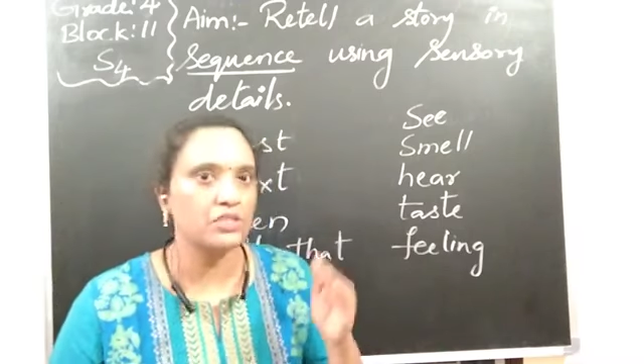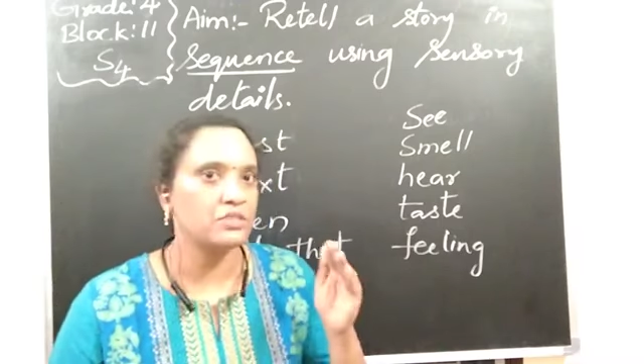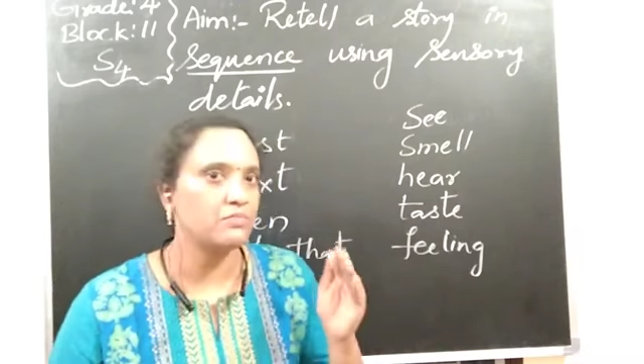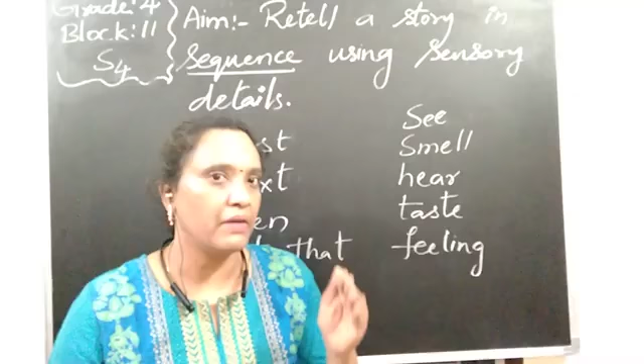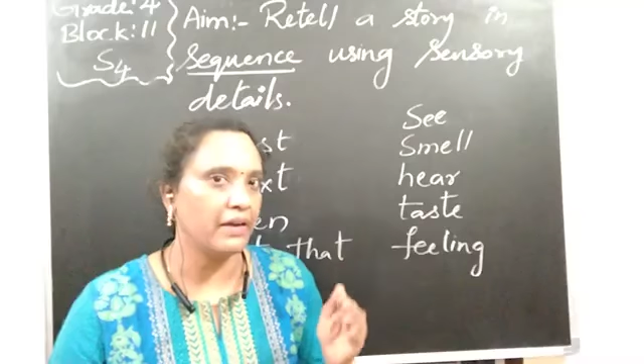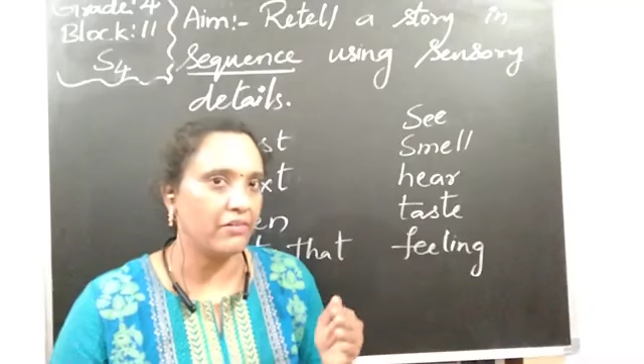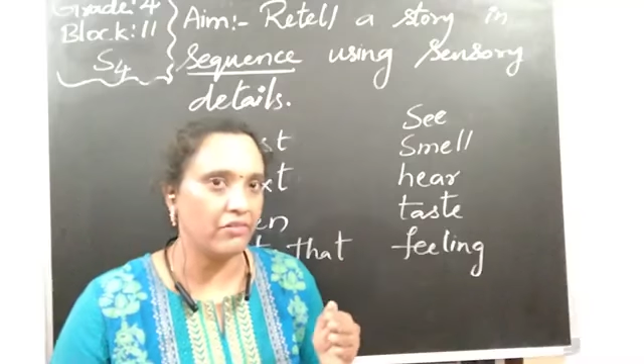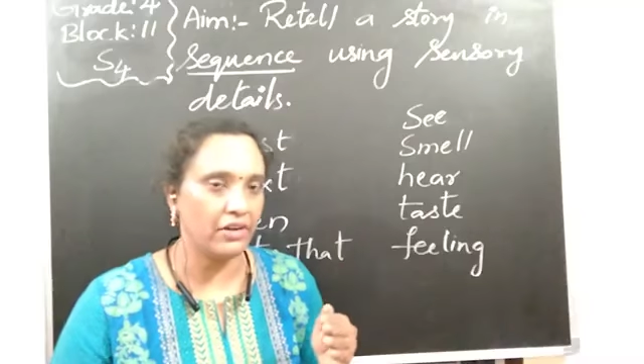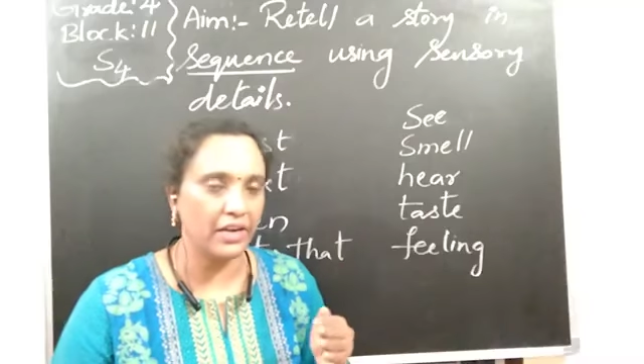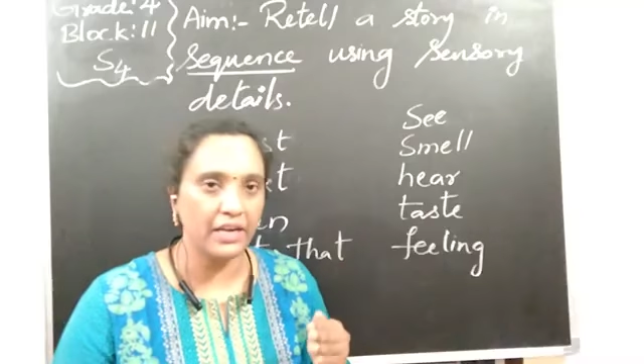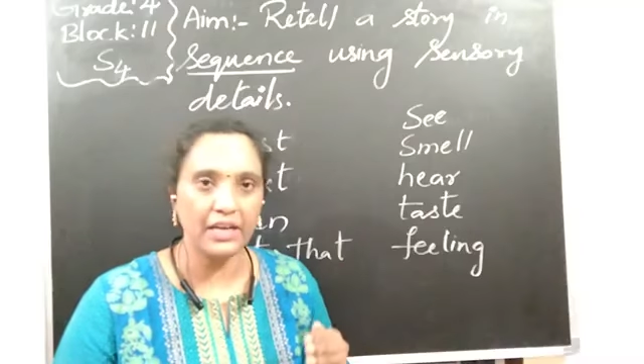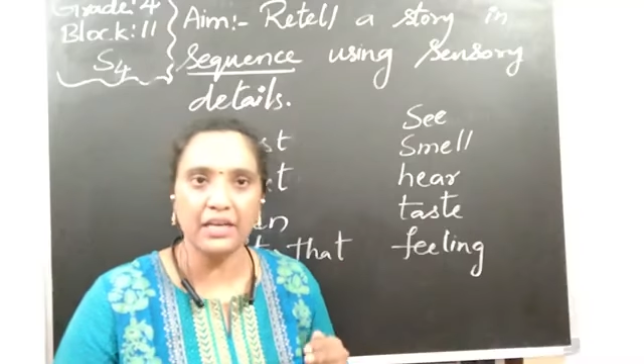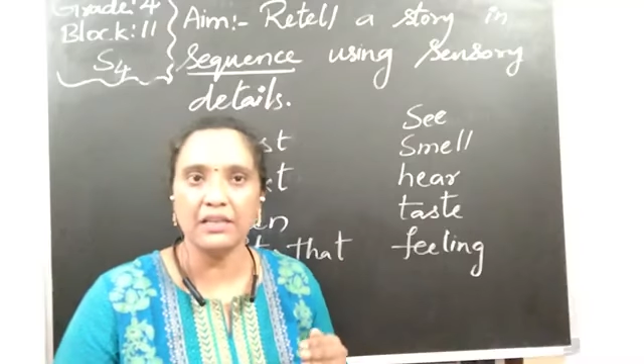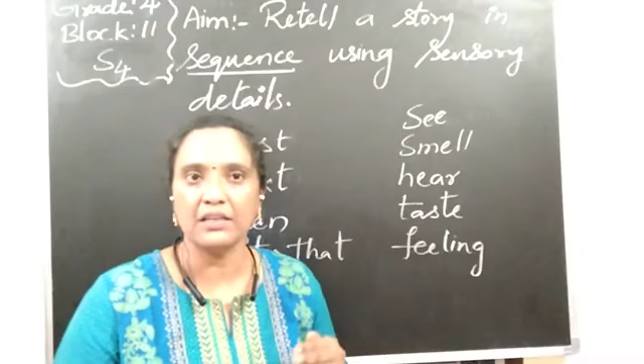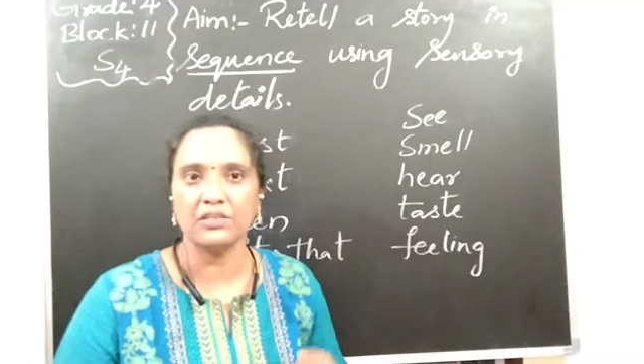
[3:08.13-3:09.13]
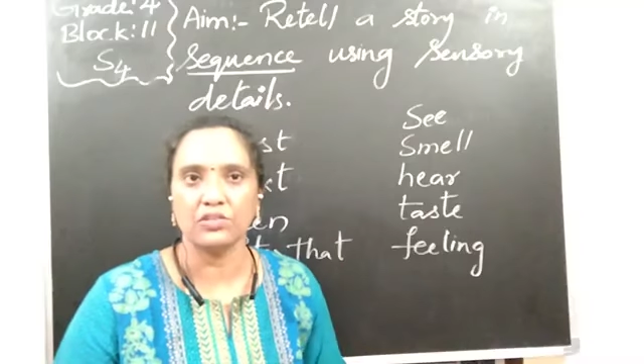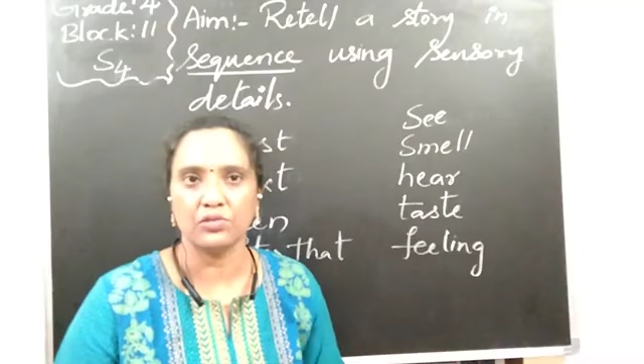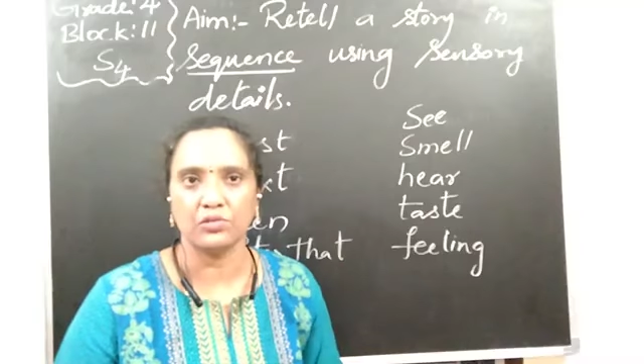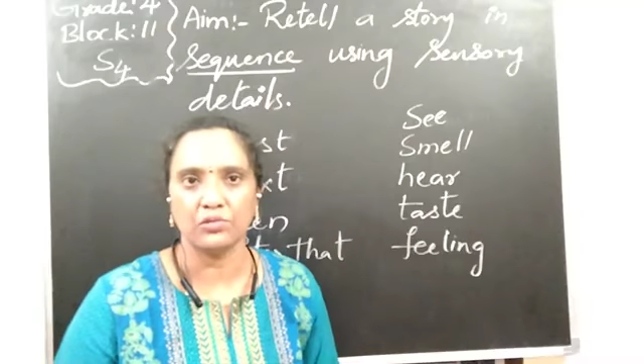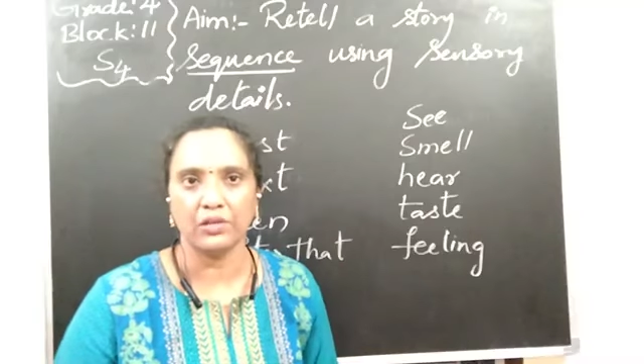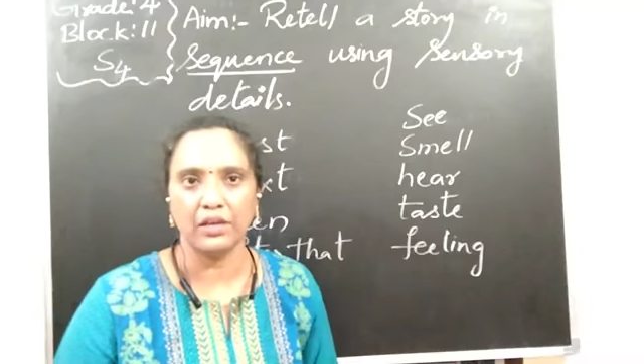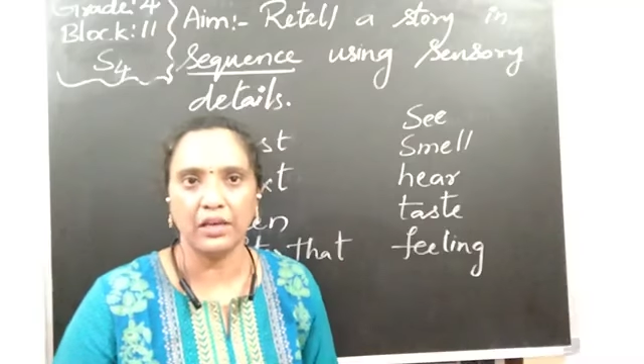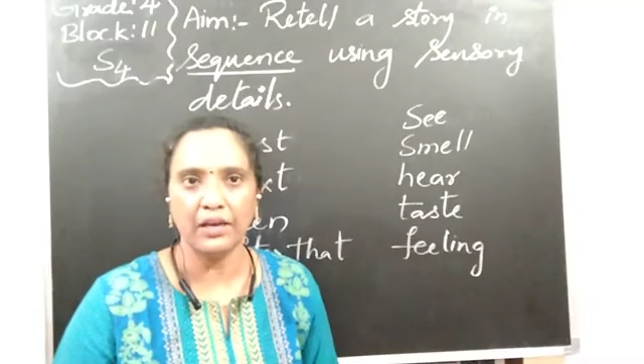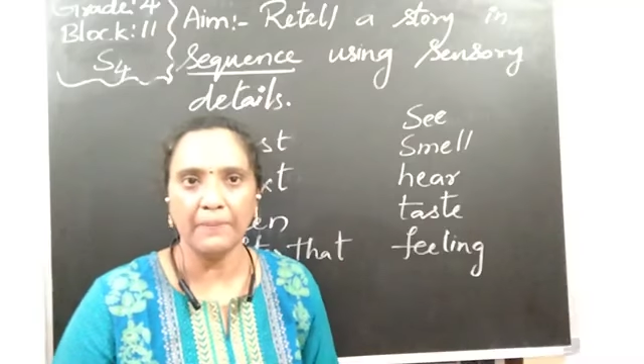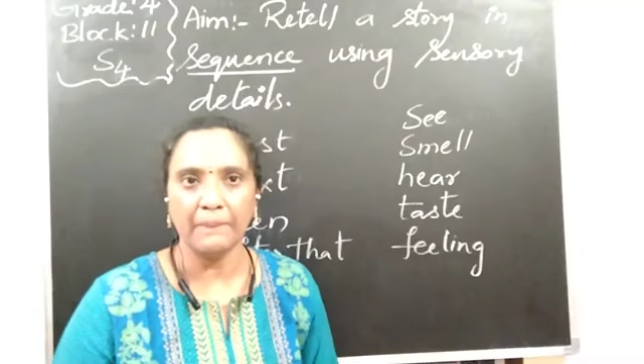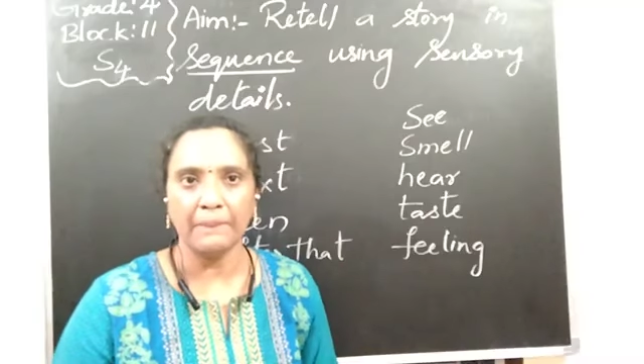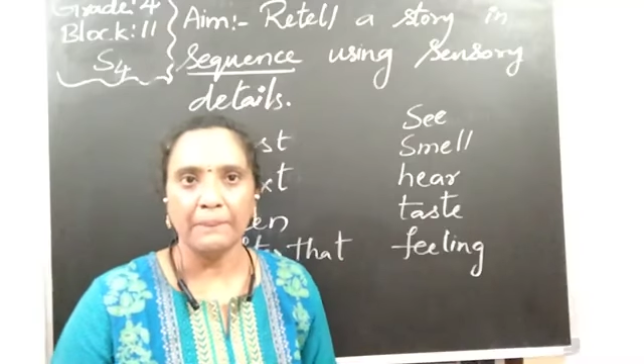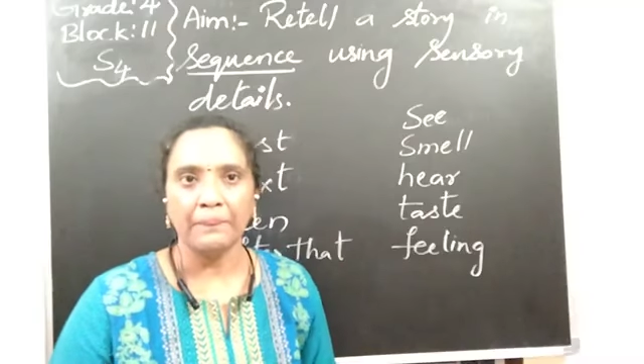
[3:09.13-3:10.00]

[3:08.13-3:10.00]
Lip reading: just by reading the story,